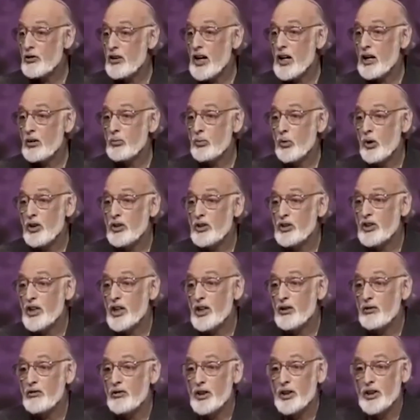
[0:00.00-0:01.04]
around ones
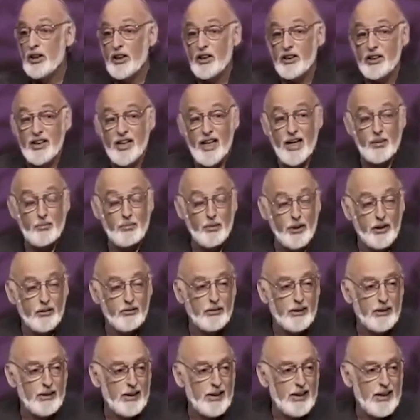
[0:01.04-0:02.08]
that are really unhappy.
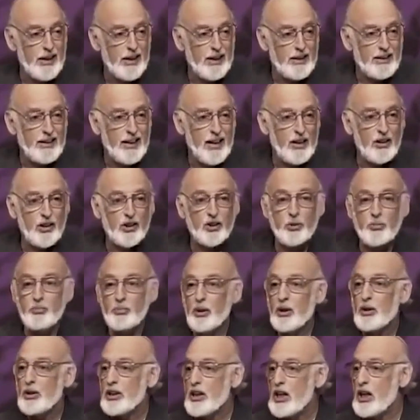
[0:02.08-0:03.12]
Now, this
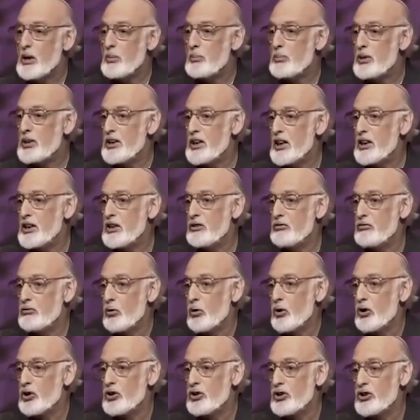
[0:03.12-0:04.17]
ability to predict
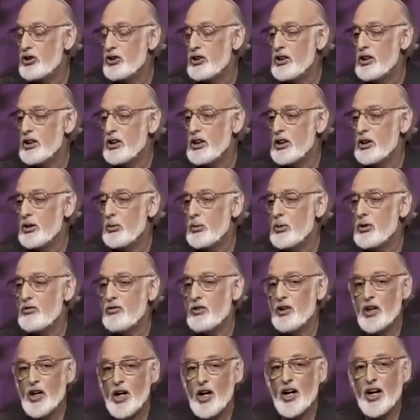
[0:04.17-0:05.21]
divorce with
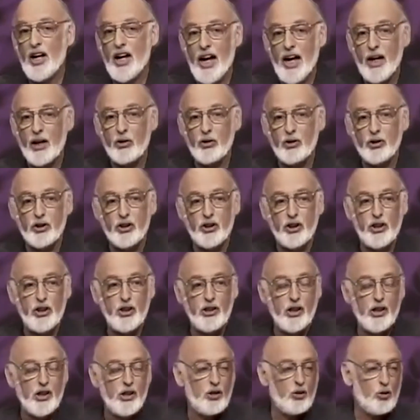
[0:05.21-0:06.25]
very high
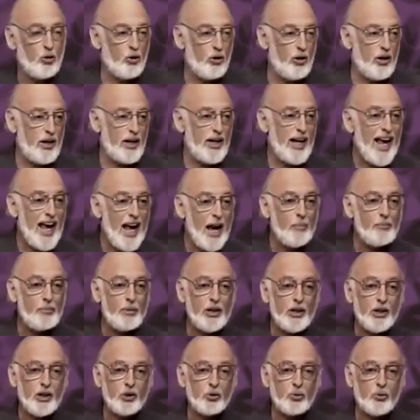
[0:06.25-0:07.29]
accuracy or
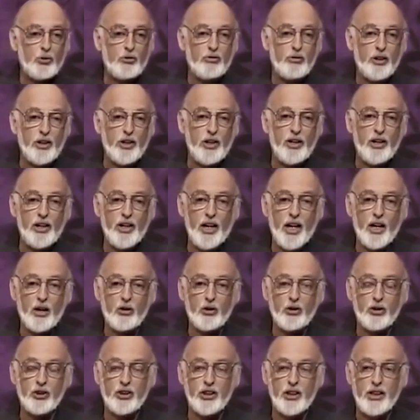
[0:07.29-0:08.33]
happiness with very high
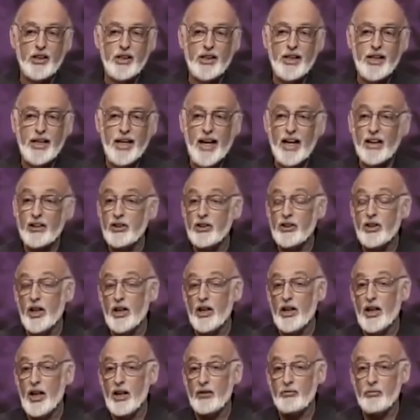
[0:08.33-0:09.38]
accuracy hasn't
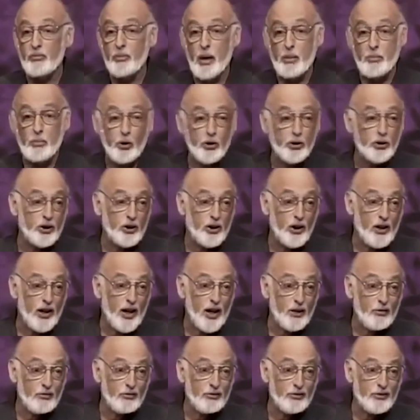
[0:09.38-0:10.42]
done a lot for my personal
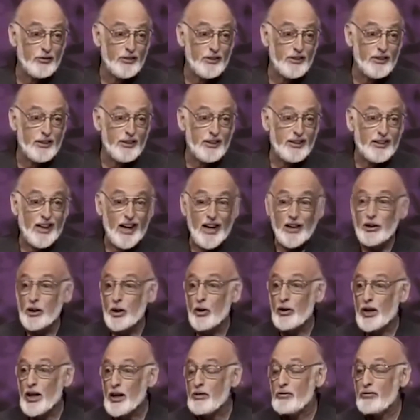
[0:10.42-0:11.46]
life. I
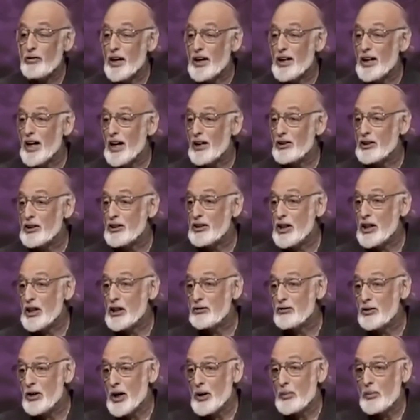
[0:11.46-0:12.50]
don't get invited out to
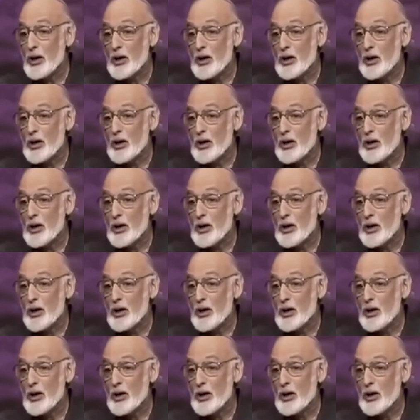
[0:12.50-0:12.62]
dinner very